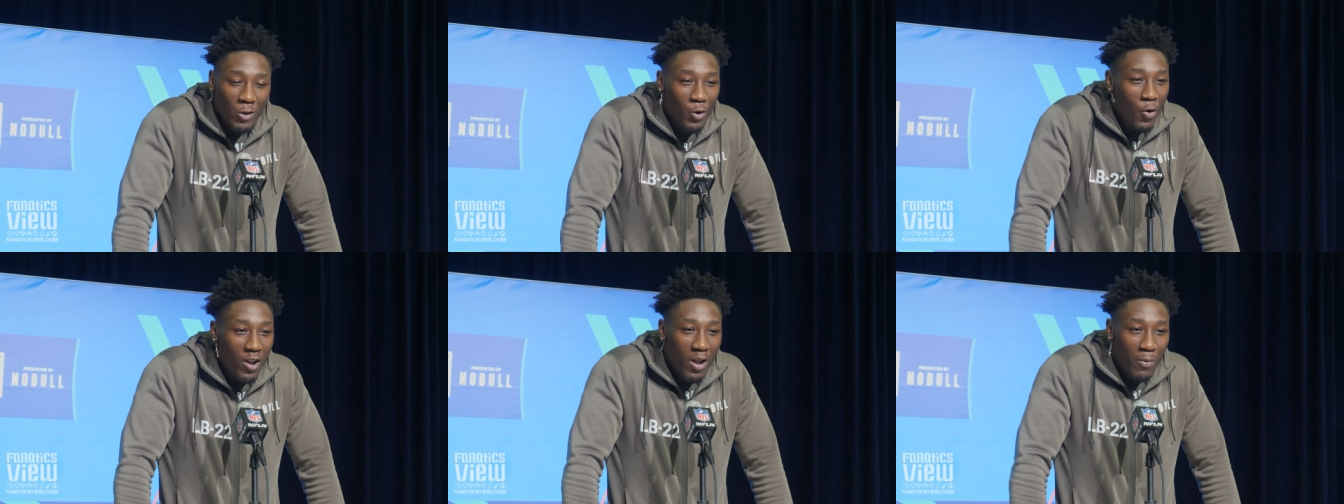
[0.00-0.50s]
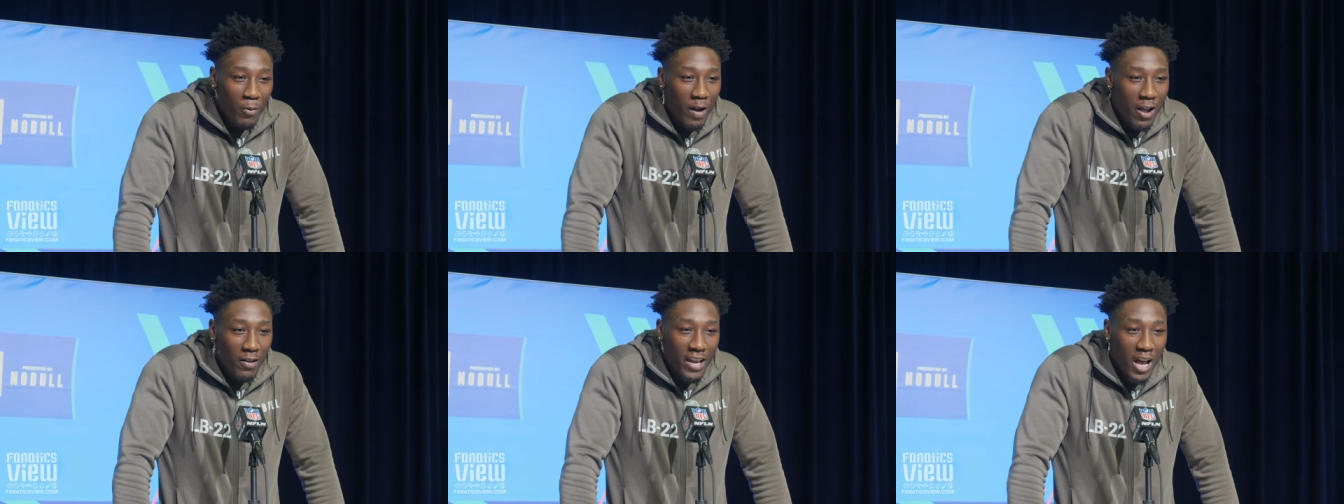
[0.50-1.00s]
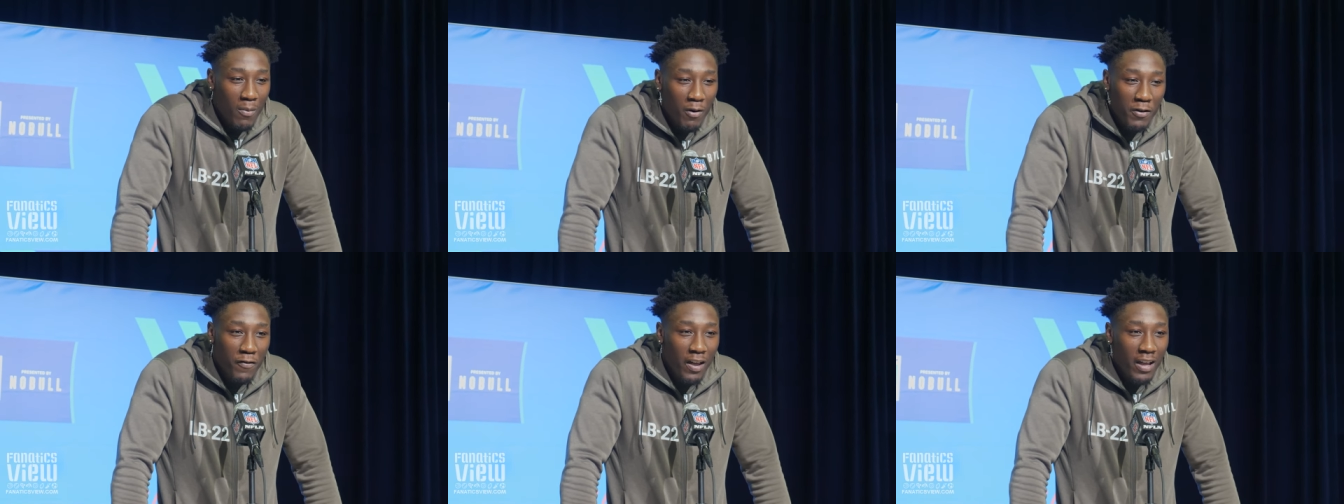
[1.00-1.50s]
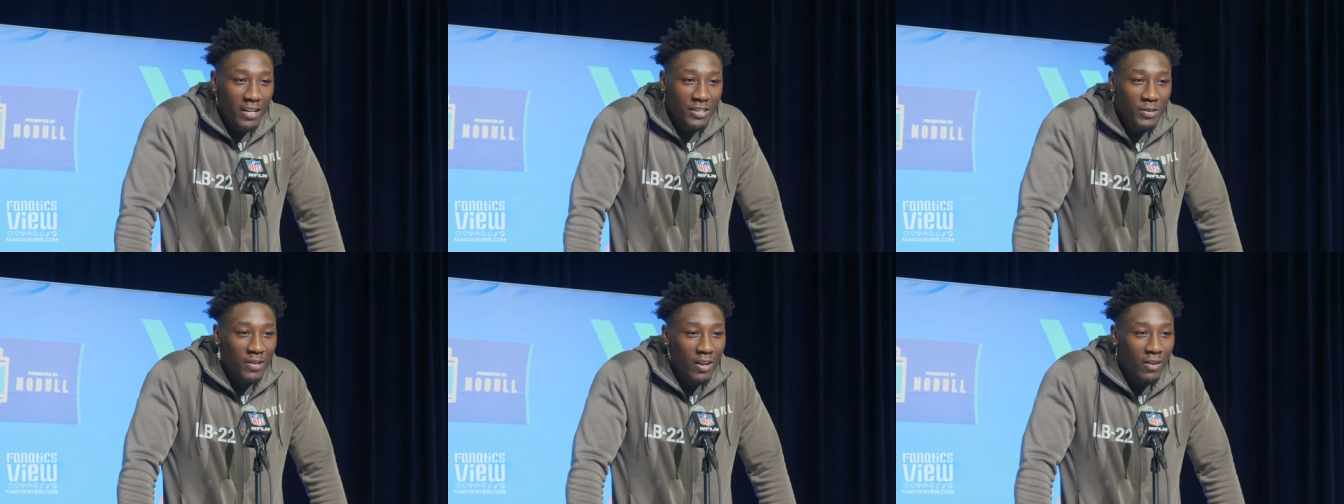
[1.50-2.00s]
Growing up around Cowboy
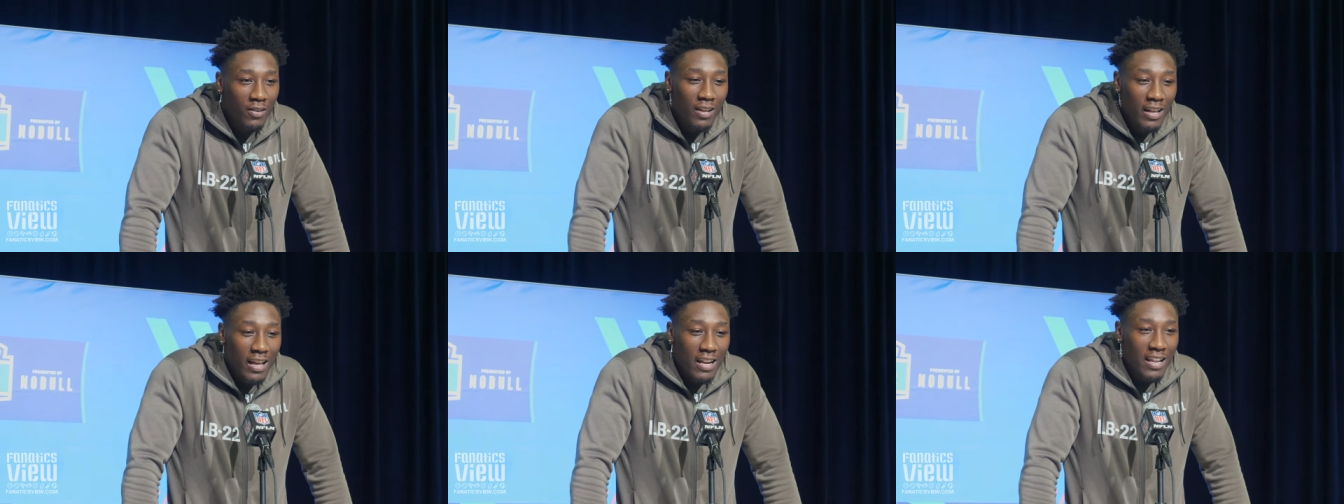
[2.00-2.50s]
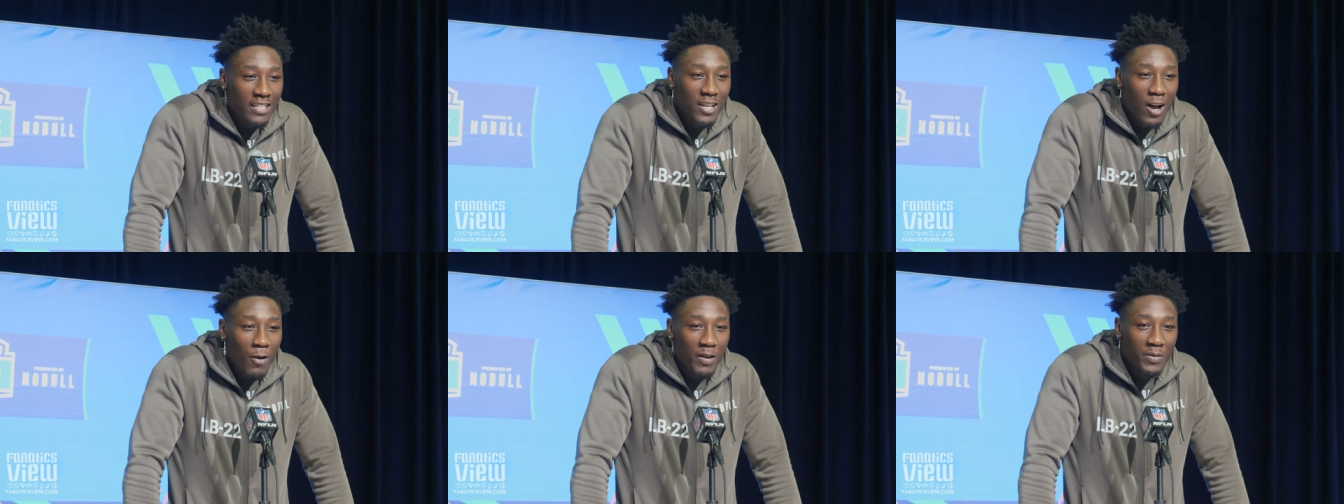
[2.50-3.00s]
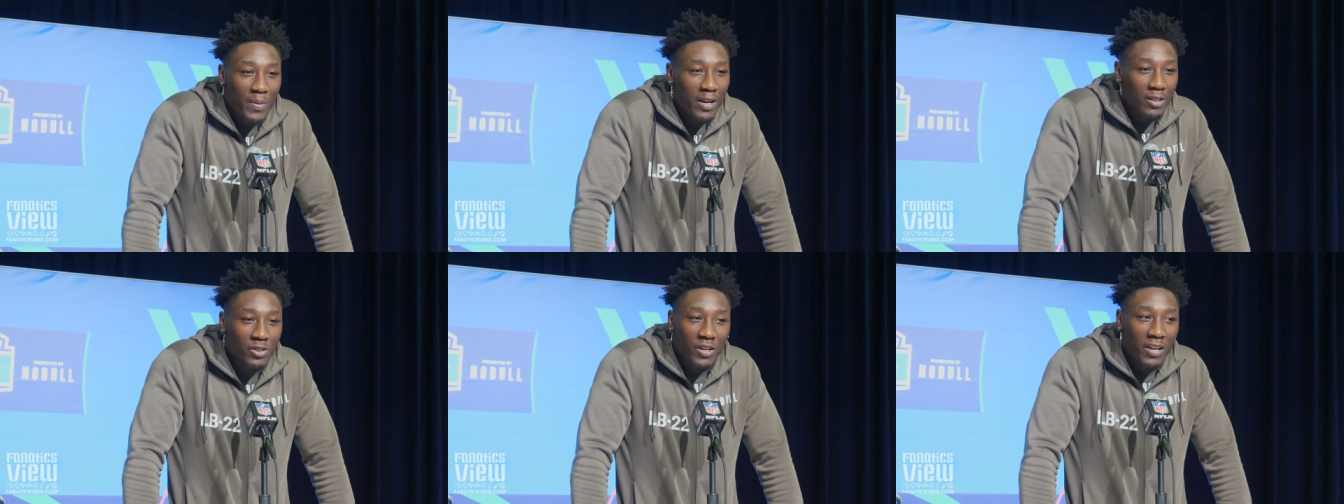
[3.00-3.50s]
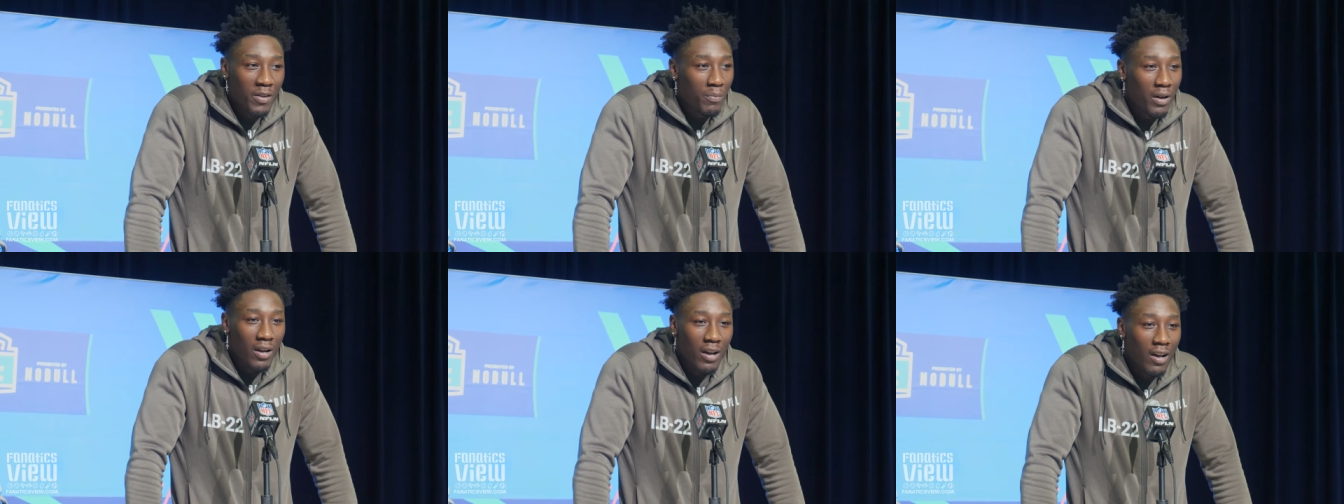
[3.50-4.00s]
fans, you know, that's always been a
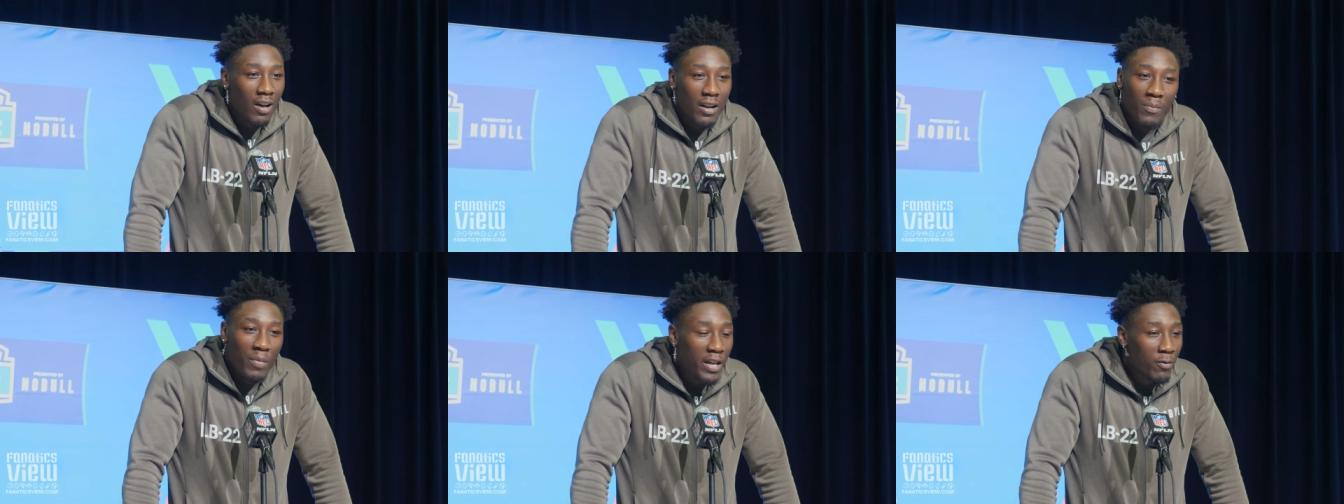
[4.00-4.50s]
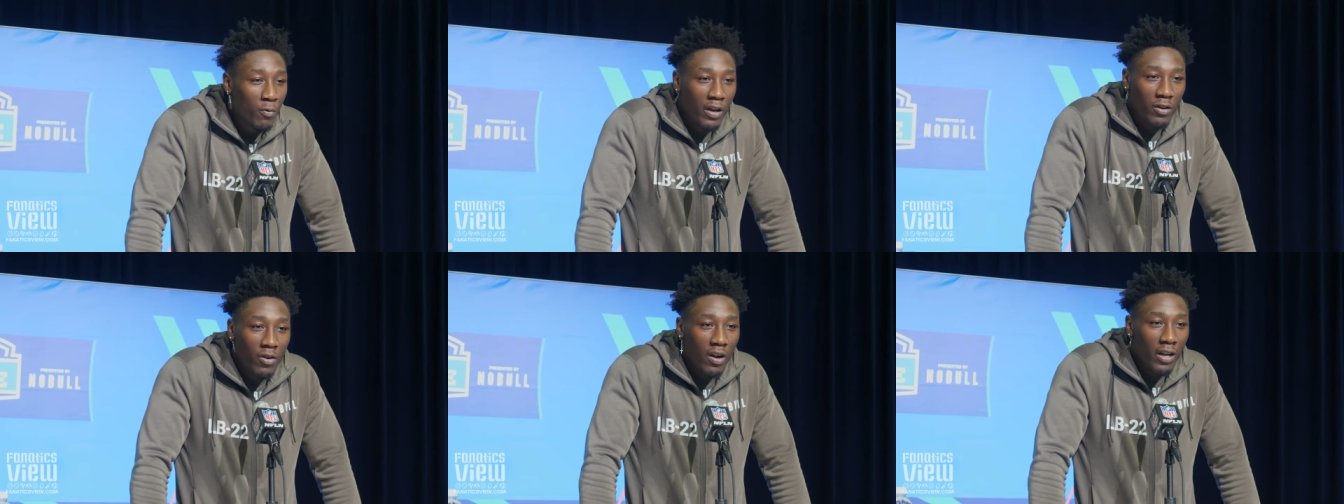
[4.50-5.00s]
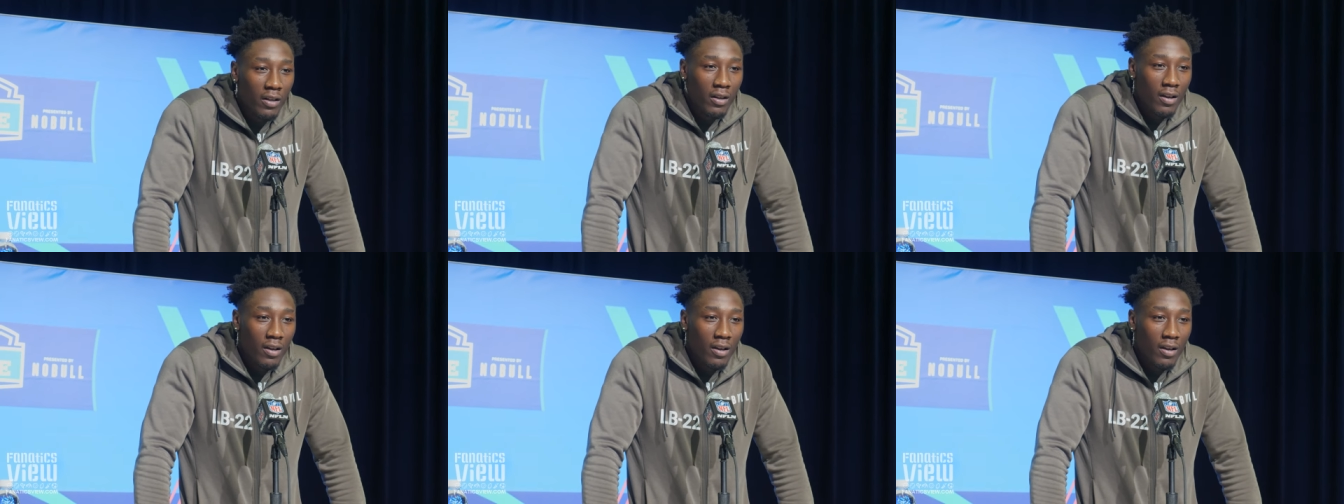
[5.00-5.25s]
dream. But uh, the meeting went great.